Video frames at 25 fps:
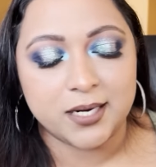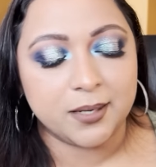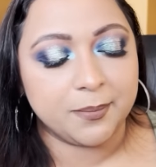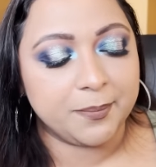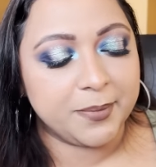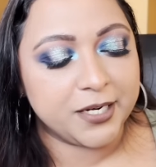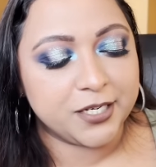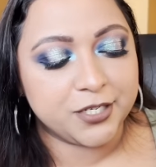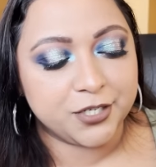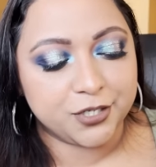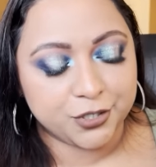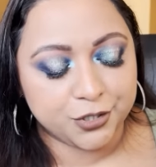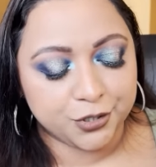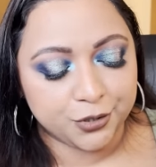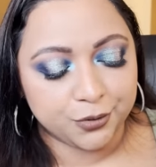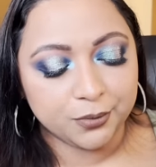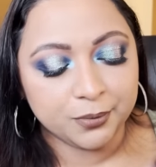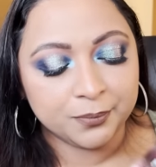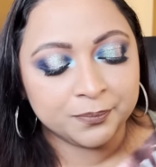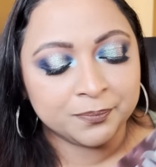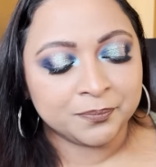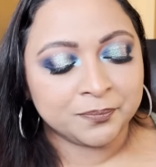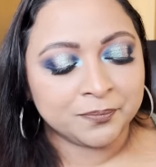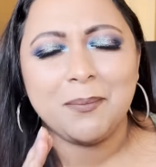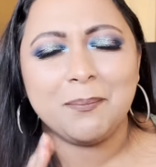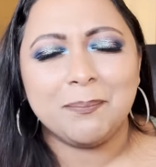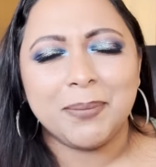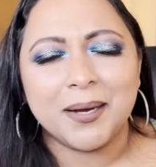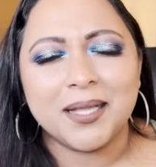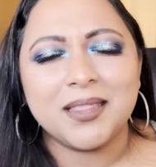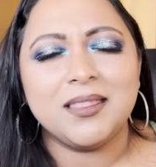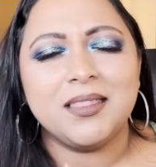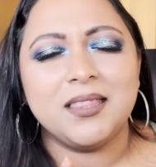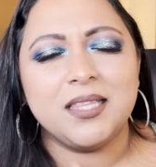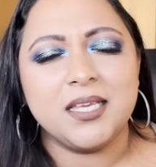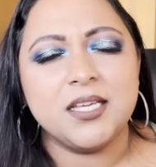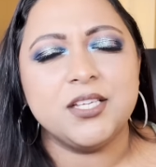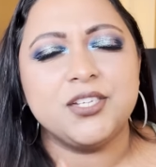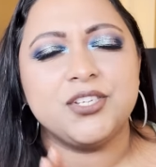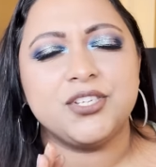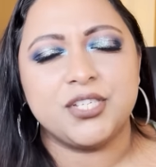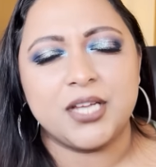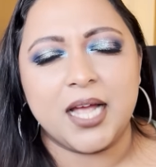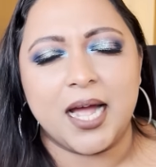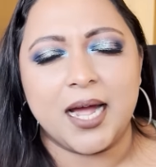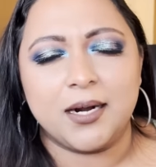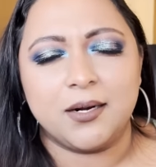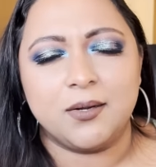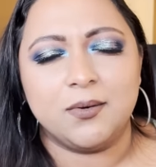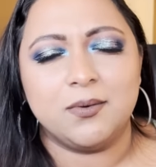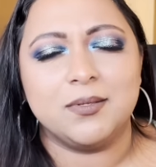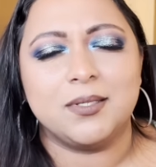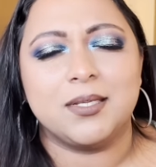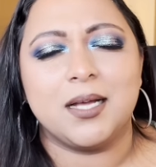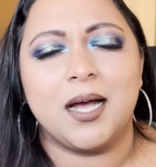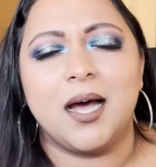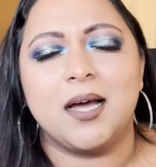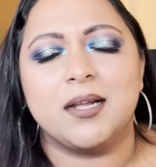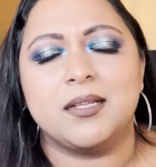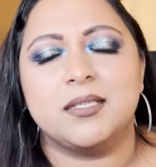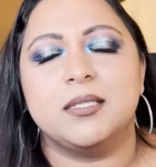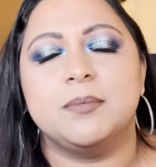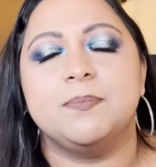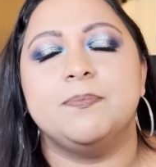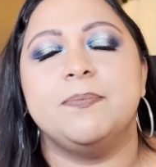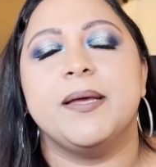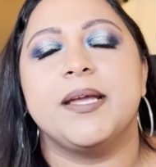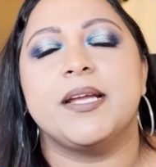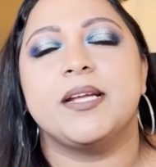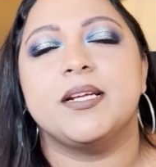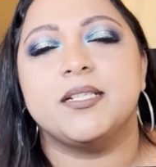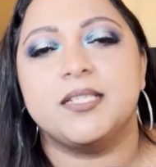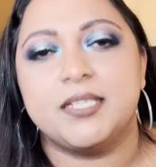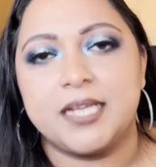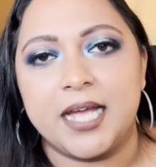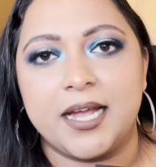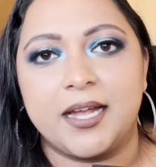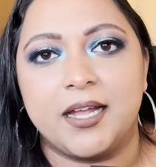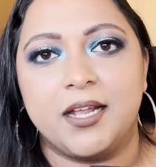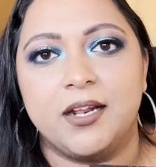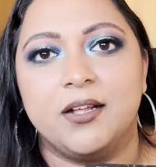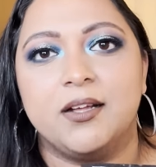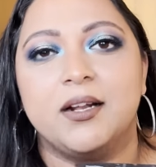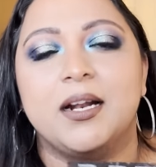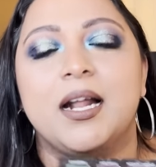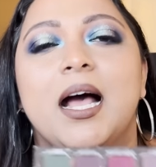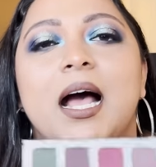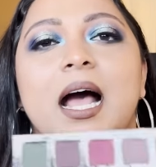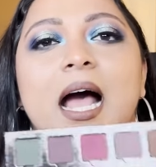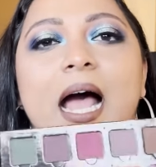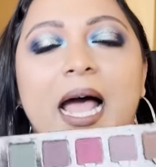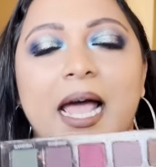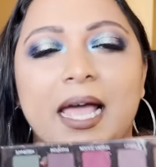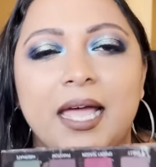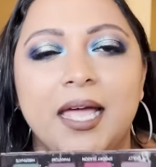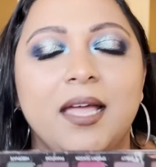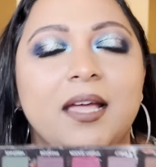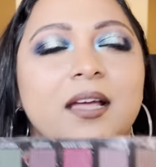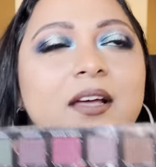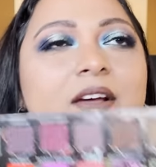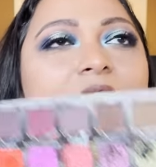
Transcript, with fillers: a bit too. But these shadows are spectacular. I